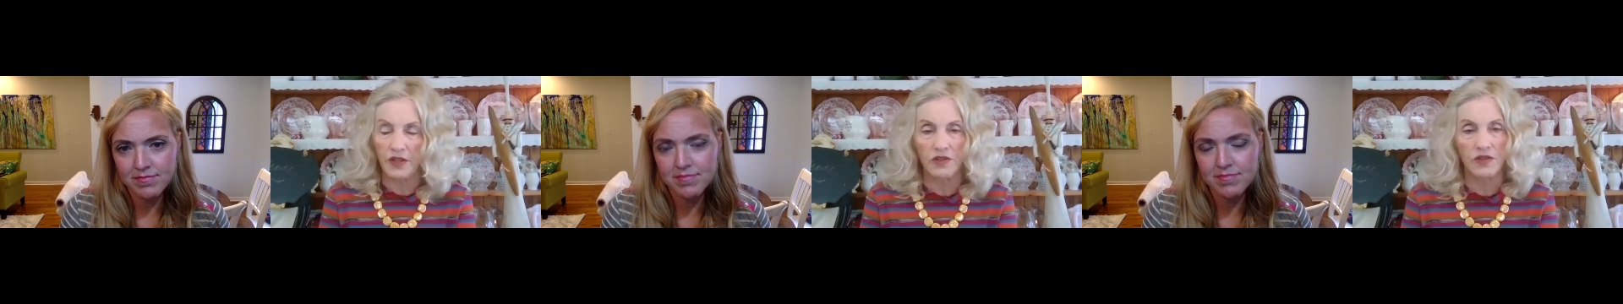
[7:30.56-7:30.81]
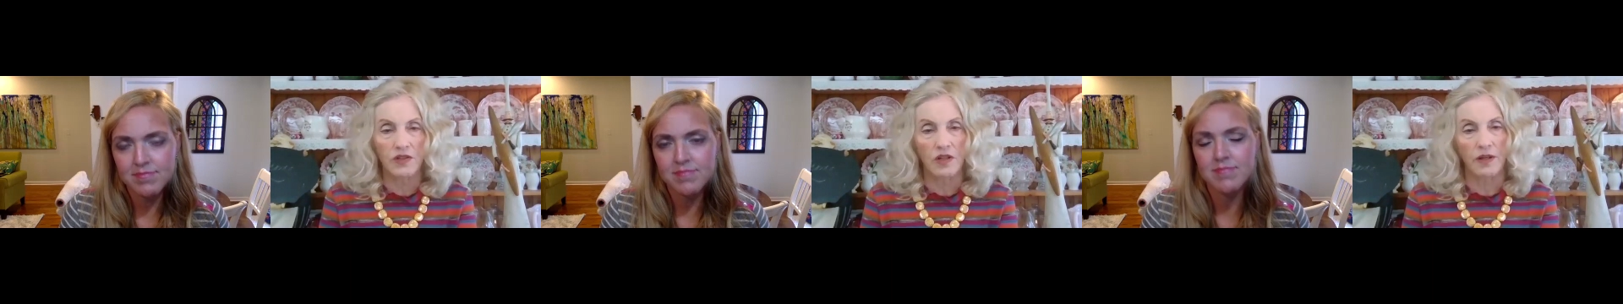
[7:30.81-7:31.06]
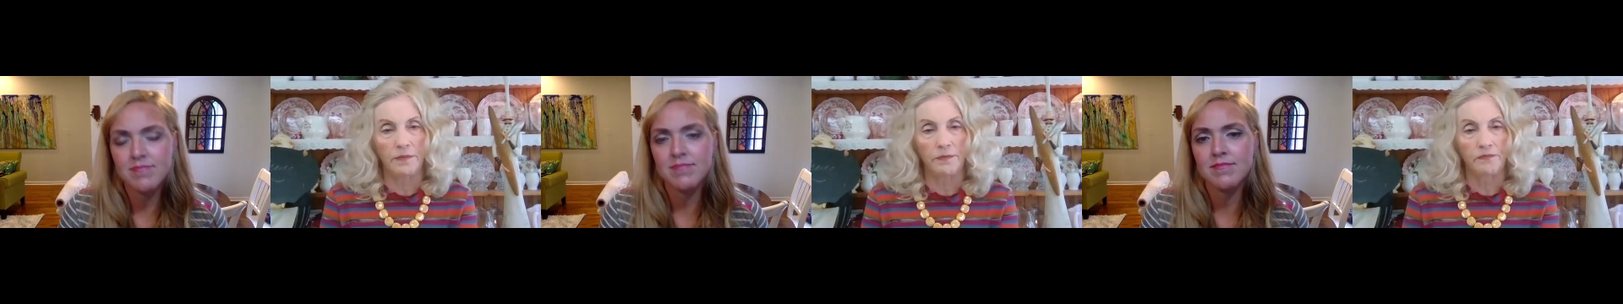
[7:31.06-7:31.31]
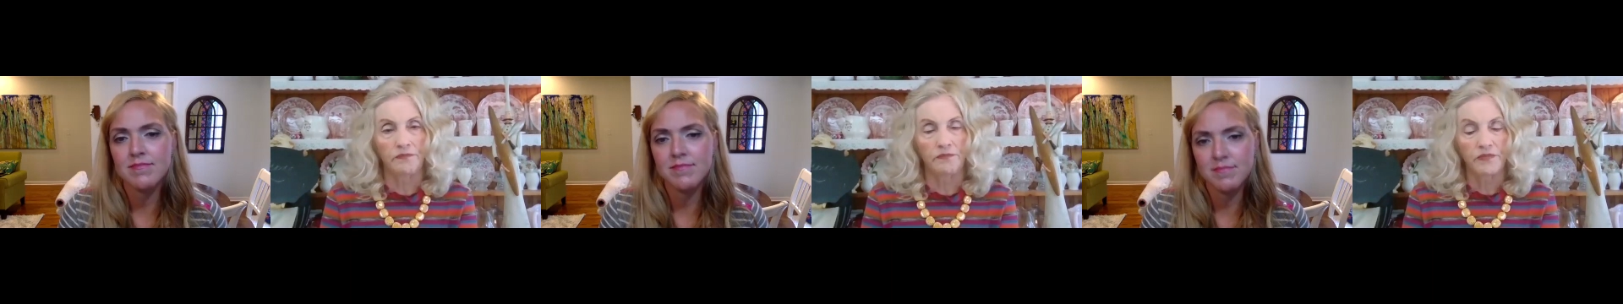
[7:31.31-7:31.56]
Speaker 1: this time.
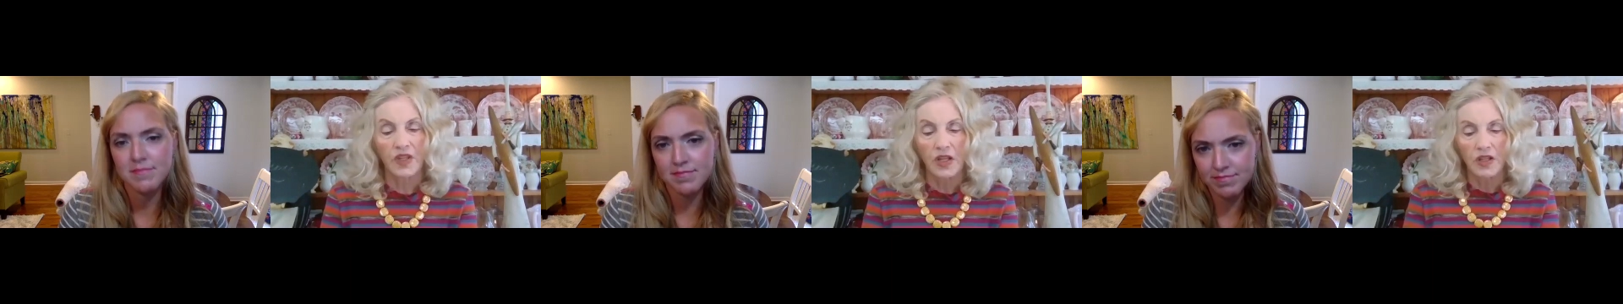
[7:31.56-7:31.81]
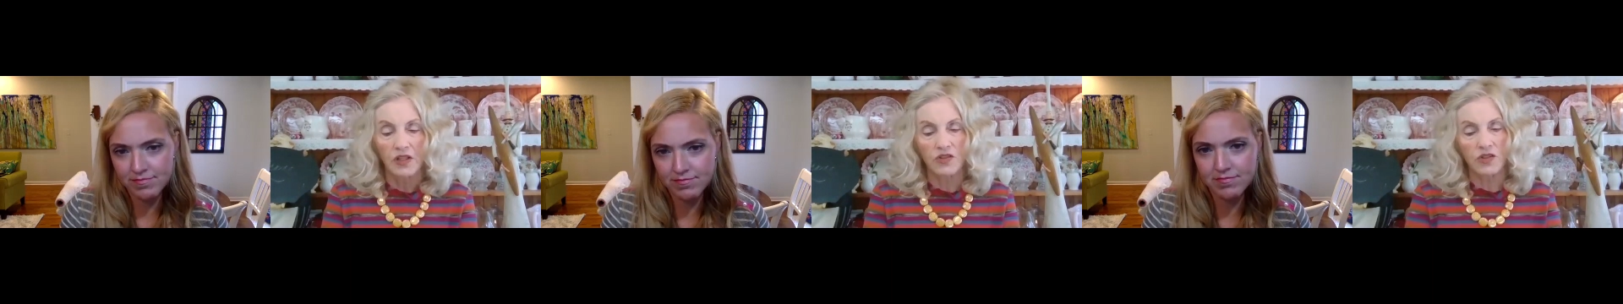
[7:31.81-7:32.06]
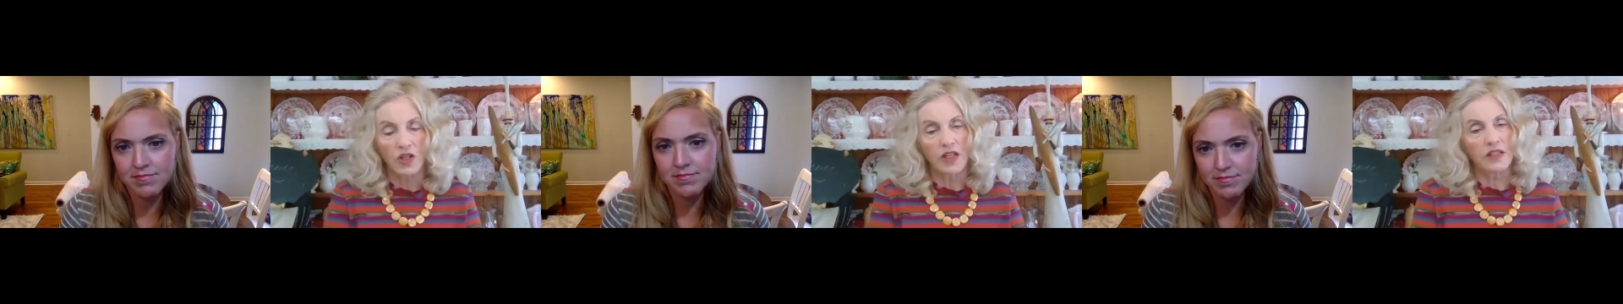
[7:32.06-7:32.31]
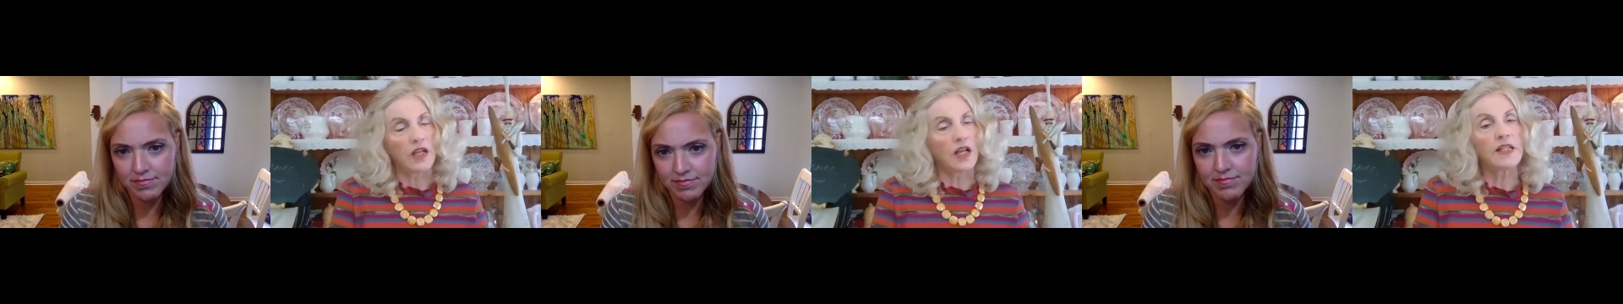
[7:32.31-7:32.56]
Mm-hmm.
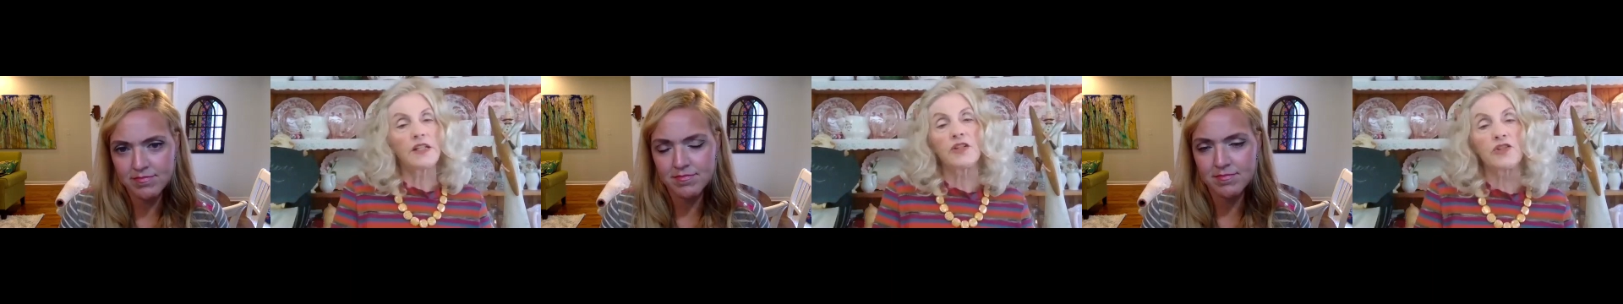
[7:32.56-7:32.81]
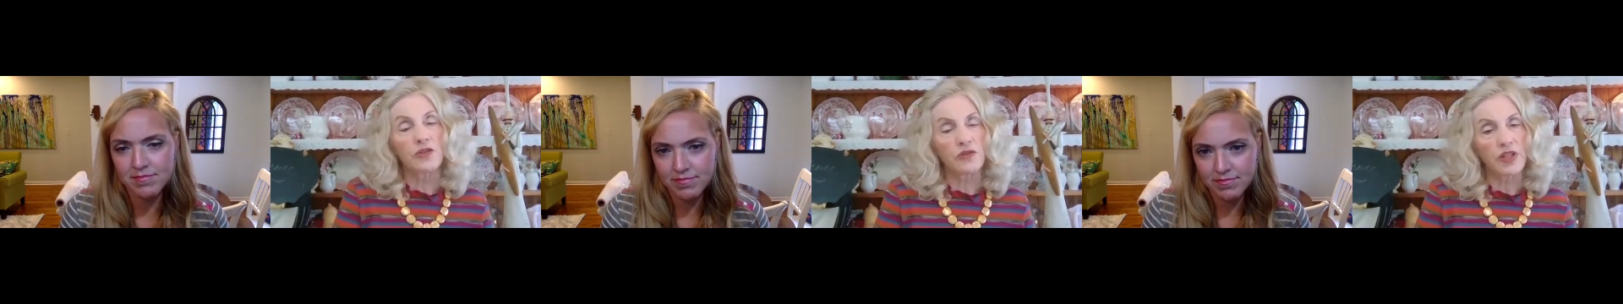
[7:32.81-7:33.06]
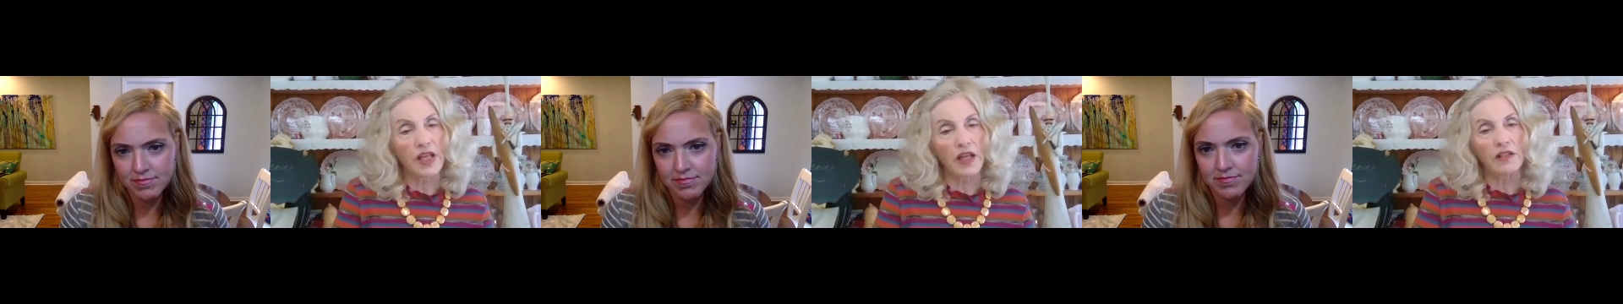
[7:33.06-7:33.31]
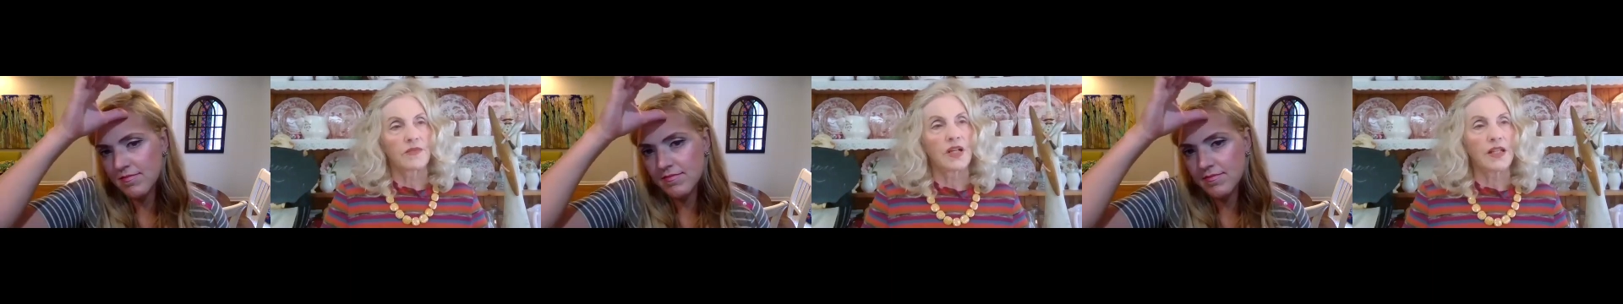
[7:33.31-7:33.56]
And I didn't do
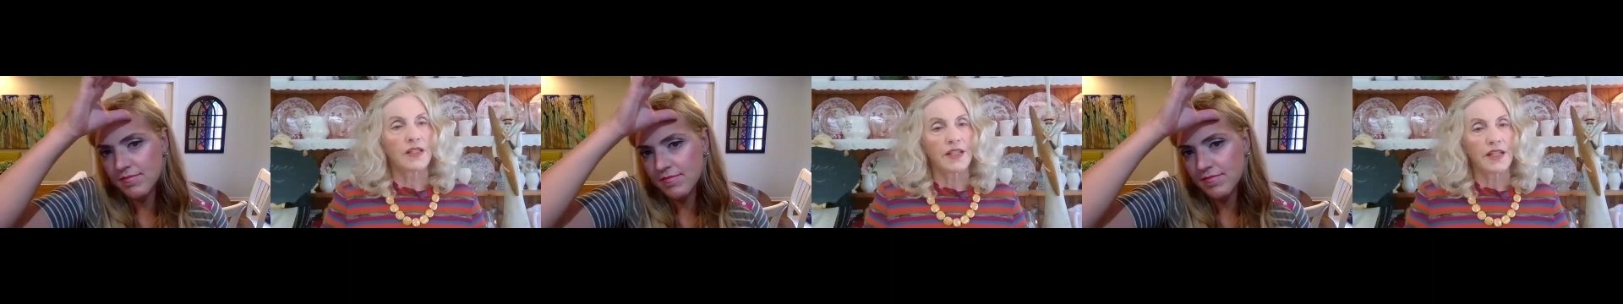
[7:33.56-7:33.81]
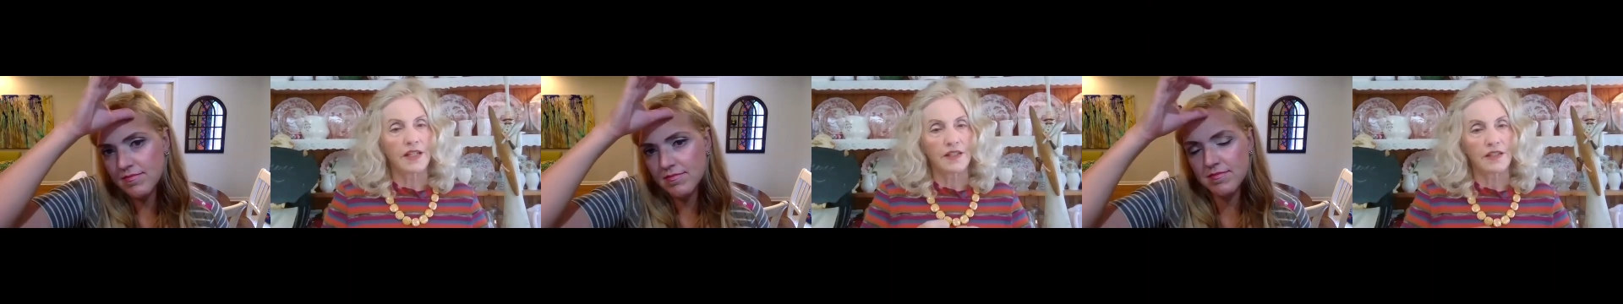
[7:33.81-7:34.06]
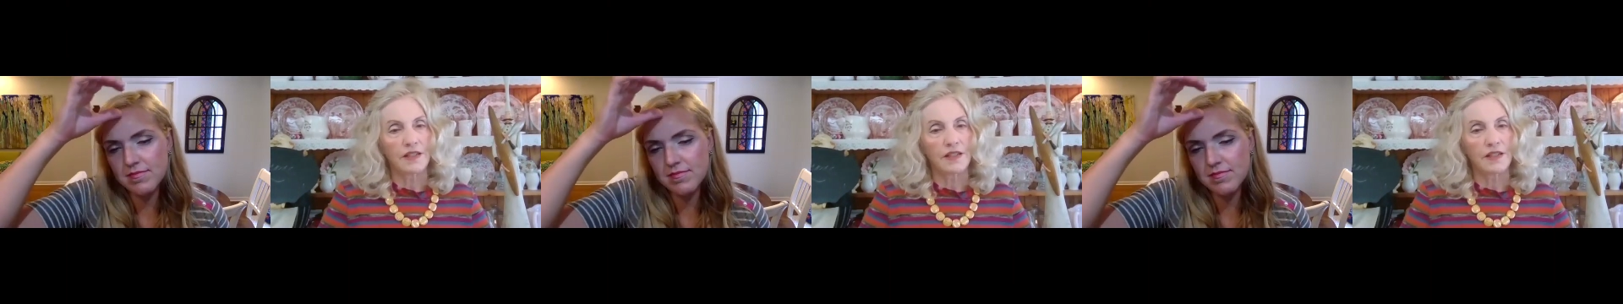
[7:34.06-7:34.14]
that. I let it